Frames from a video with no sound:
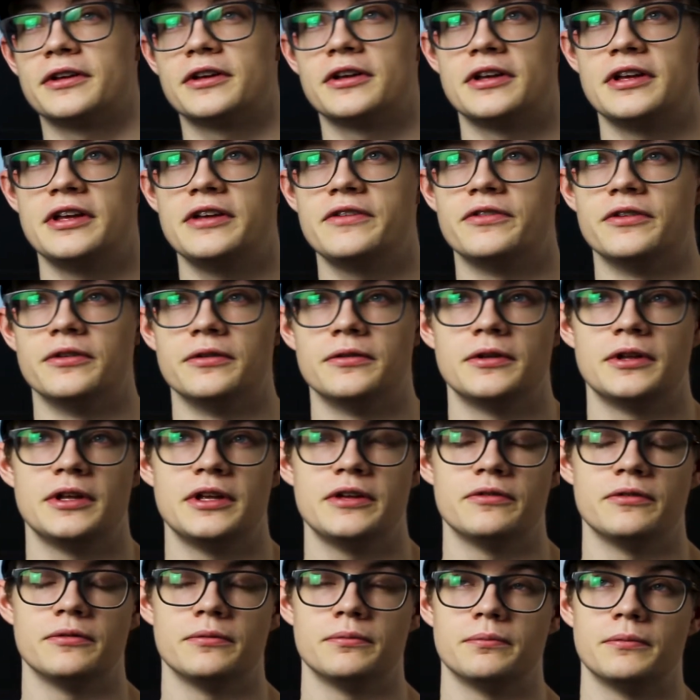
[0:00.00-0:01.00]

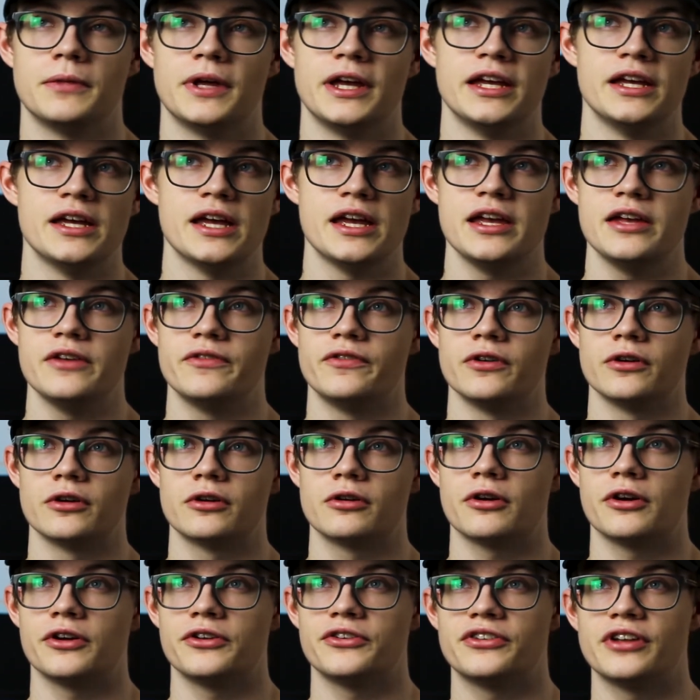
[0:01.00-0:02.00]
even EE, for
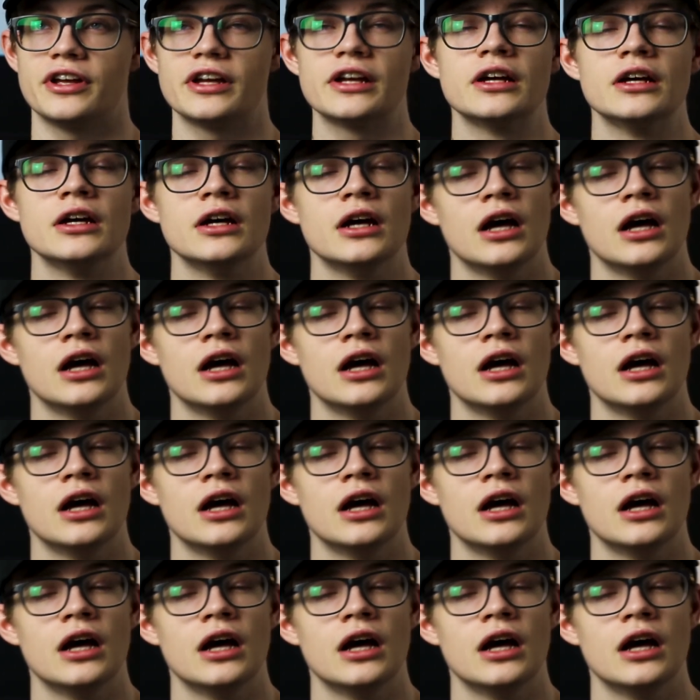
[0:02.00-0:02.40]
Christ's sake.